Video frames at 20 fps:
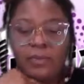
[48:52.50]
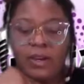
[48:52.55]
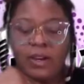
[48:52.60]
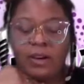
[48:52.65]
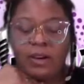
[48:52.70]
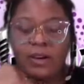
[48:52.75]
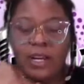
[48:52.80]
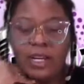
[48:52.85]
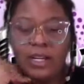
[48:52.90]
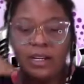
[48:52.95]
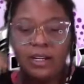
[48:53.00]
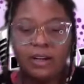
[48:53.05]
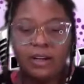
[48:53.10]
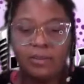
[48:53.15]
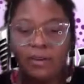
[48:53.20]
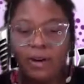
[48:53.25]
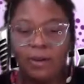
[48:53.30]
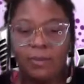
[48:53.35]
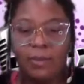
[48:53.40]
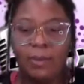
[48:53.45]
in and
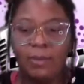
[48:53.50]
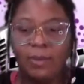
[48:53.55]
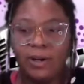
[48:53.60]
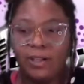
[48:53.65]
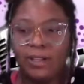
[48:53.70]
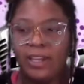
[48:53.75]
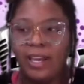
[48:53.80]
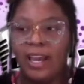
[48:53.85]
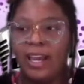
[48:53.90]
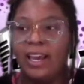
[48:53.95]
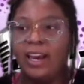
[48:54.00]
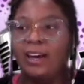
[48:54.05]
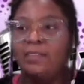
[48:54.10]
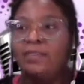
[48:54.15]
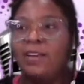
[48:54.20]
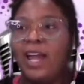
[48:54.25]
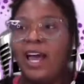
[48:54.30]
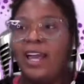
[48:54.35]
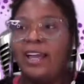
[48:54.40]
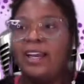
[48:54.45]
around my birthday of
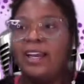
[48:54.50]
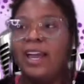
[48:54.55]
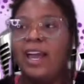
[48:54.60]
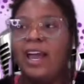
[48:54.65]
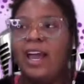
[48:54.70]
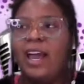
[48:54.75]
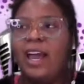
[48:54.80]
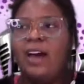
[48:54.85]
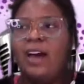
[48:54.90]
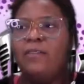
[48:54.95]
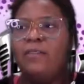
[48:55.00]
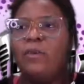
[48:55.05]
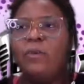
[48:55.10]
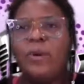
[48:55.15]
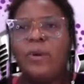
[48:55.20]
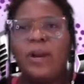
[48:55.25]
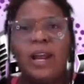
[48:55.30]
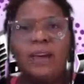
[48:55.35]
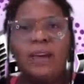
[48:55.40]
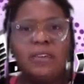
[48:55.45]
like, for
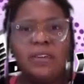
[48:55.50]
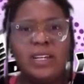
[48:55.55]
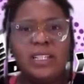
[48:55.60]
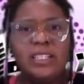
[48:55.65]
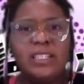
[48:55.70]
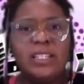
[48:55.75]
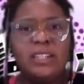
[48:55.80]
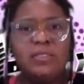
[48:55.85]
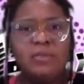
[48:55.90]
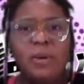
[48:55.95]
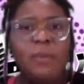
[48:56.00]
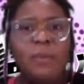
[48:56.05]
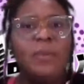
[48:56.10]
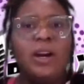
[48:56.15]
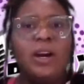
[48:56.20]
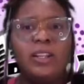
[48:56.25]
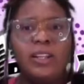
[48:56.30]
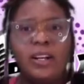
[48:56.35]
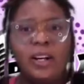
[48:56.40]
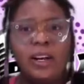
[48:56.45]
whatever reason, remember
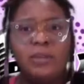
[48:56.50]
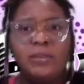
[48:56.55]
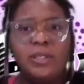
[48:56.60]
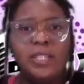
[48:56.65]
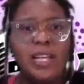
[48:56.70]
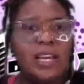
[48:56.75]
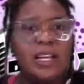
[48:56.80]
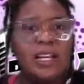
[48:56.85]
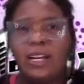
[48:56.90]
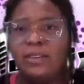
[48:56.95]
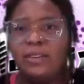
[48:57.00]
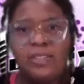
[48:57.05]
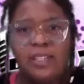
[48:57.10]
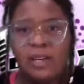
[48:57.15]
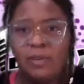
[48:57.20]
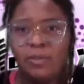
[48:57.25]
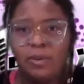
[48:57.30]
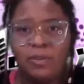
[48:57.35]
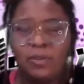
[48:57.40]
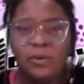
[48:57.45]
earlier I was saying, and I've
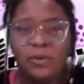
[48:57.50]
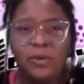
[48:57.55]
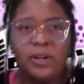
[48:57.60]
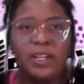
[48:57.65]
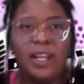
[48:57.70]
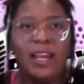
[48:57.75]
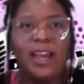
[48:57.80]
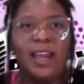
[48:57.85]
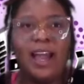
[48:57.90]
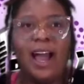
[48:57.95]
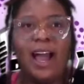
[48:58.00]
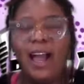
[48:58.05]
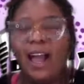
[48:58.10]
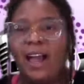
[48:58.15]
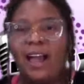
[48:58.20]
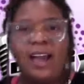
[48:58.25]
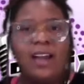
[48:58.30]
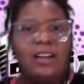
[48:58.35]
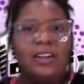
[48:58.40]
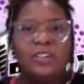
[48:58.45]
said before, like
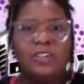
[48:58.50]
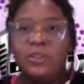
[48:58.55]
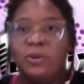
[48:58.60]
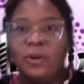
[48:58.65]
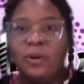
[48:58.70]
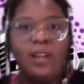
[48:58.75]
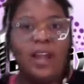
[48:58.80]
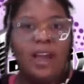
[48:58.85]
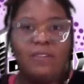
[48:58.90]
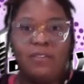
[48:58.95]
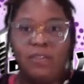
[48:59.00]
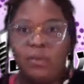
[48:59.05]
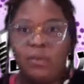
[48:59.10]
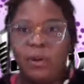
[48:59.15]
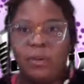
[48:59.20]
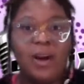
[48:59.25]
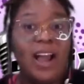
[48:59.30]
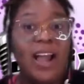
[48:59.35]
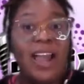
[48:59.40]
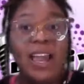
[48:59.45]
I do a lot for
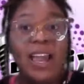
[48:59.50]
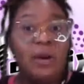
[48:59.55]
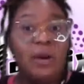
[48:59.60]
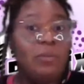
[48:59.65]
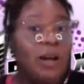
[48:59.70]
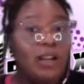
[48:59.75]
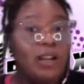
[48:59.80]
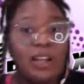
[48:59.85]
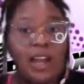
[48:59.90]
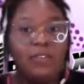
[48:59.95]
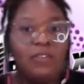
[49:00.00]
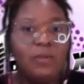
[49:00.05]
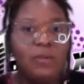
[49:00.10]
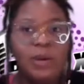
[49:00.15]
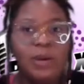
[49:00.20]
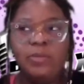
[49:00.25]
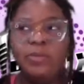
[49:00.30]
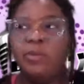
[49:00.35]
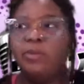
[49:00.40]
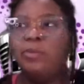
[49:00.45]
people. I am a lot for
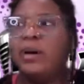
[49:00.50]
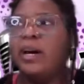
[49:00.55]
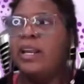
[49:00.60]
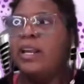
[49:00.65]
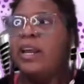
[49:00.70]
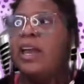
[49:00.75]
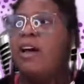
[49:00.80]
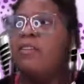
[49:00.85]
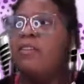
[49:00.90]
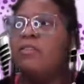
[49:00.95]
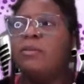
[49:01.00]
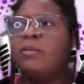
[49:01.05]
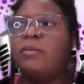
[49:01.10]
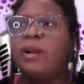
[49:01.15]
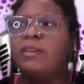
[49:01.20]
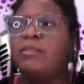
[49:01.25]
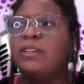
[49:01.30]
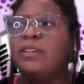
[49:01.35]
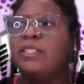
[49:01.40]
people, but for whatever reason,